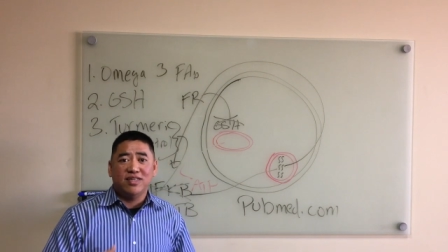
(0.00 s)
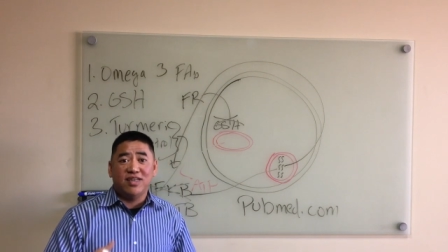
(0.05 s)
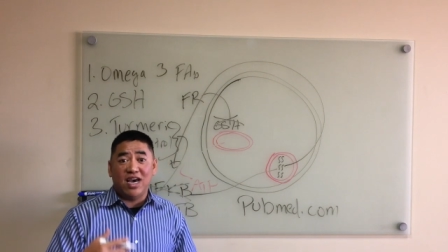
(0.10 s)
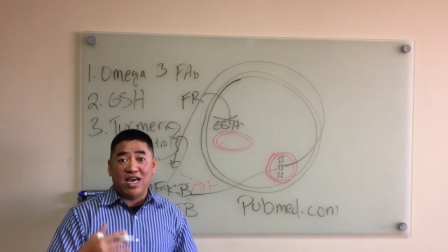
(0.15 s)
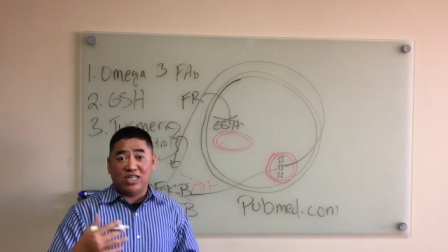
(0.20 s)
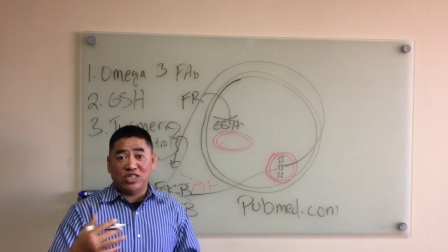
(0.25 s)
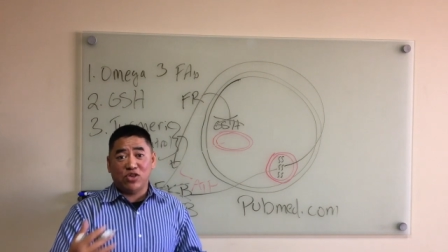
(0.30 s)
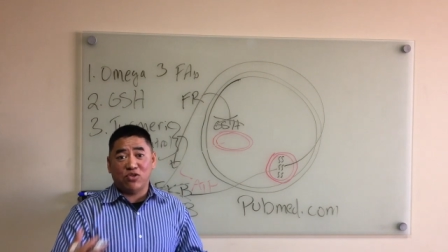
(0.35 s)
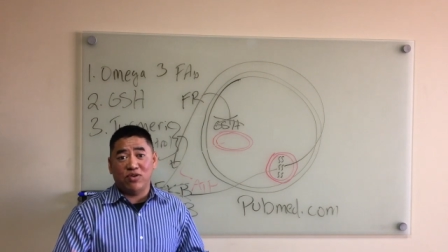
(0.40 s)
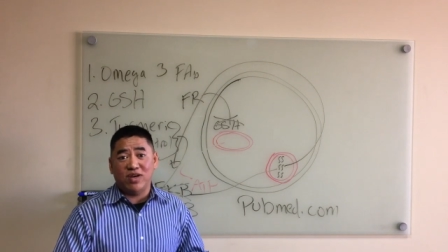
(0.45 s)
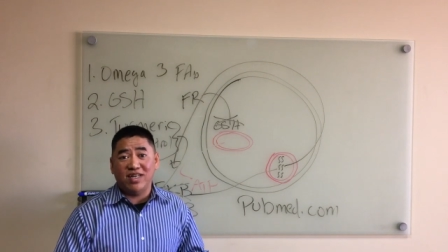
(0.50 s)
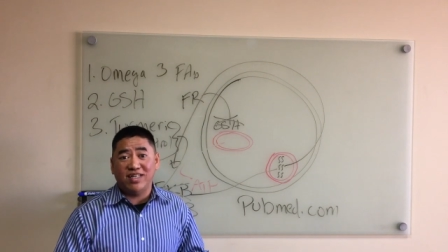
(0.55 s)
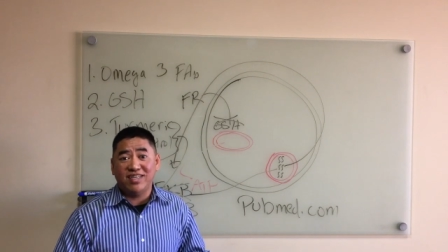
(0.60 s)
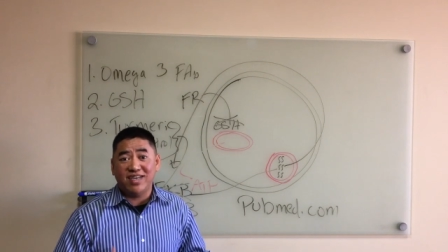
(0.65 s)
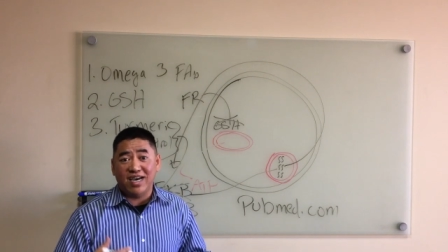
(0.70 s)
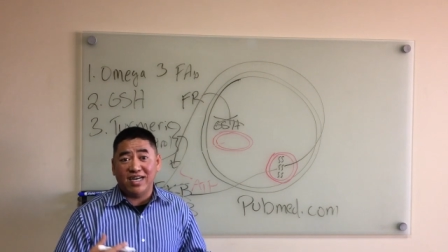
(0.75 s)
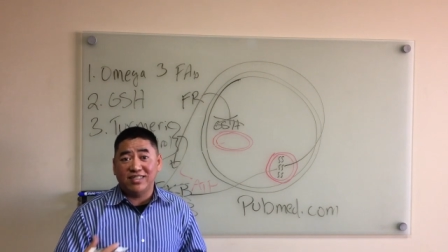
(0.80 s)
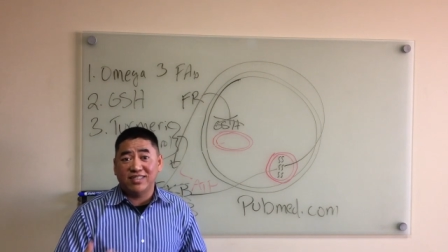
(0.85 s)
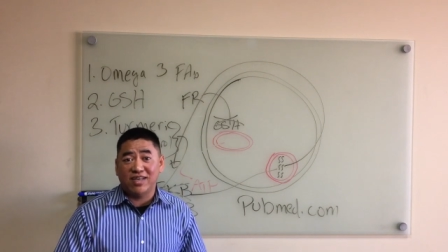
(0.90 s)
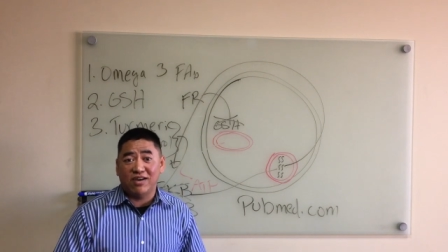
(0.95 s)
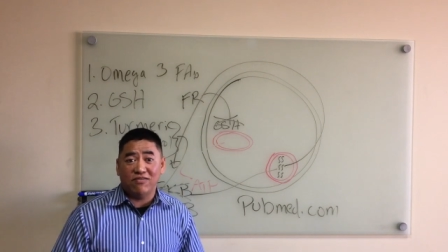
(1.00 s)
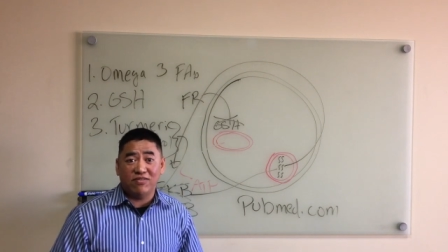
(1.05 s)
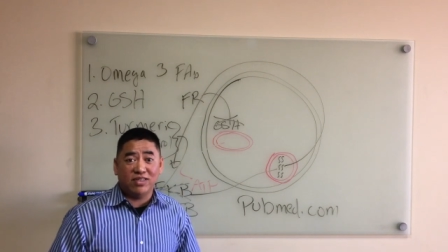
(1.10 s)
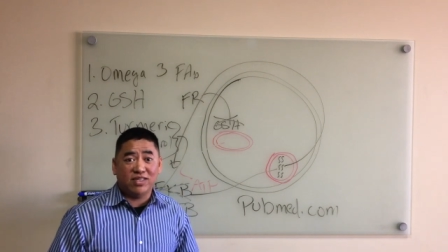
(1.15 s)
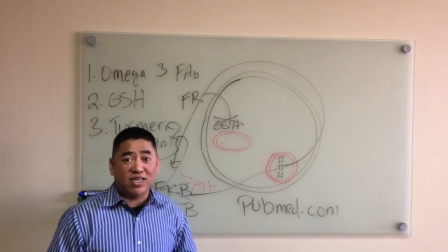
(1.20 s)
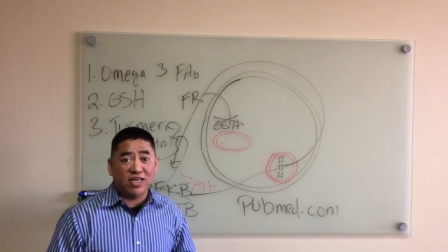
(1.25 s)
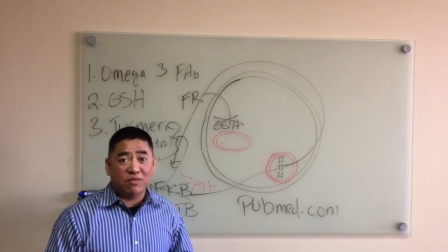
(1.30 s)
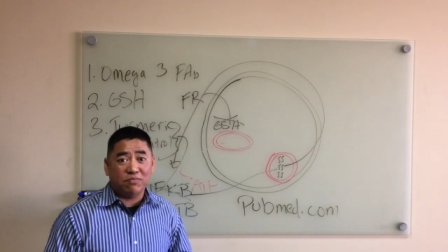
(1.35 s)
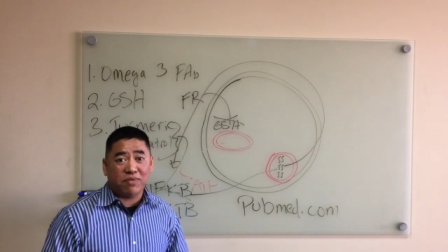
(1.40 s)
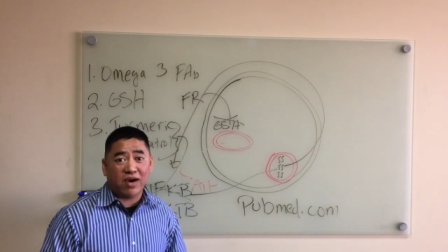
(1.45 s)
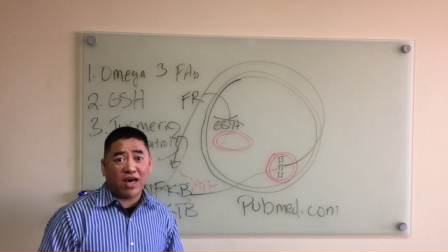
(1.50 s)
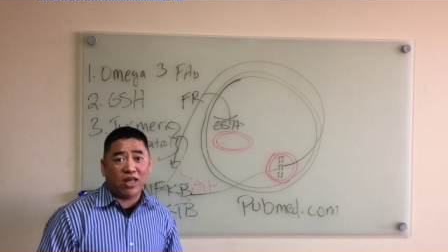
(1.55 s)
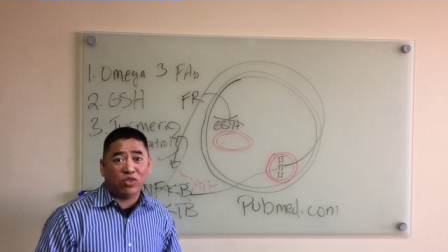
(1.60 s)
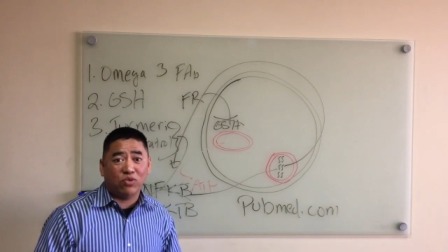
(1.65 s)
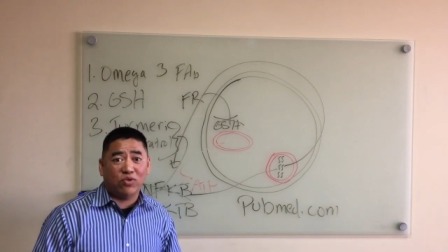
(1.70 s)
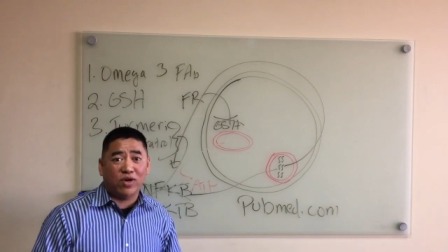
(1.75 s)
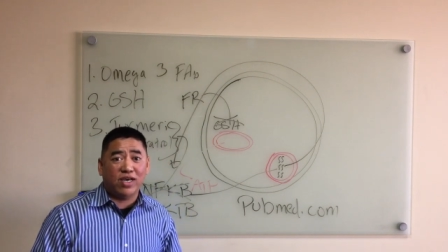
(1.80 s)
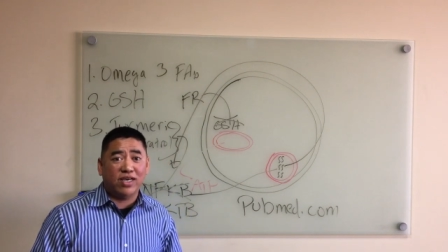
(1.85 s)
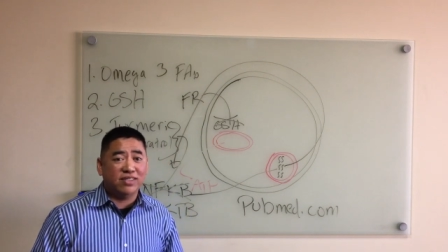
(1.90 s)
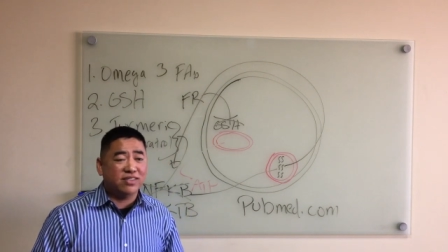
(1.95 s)
Th3 and Th17
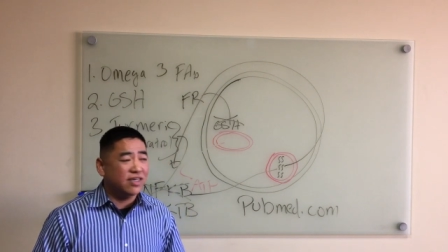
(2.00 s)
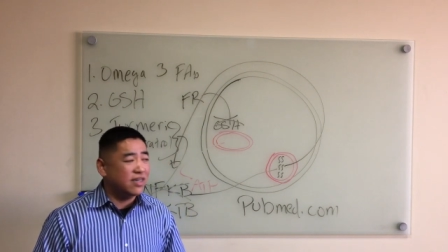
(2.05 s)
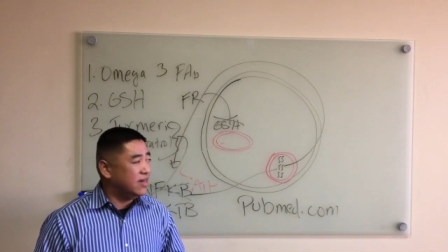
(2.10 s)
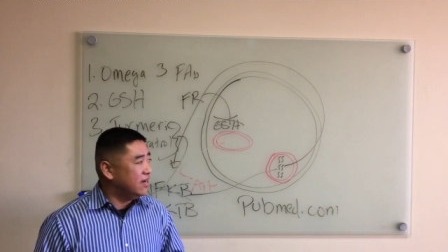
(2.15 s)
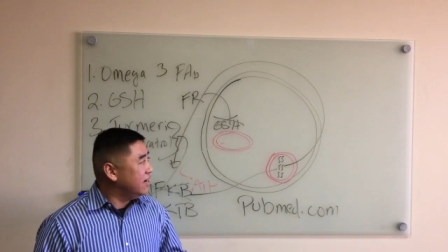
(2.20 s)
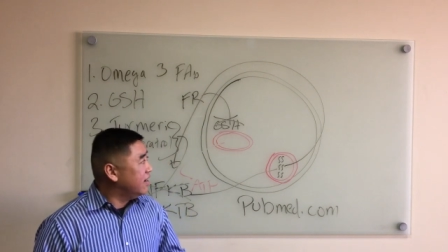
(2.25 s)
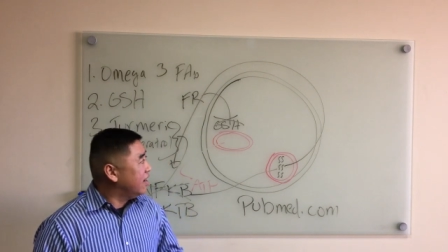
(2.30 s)
pathways.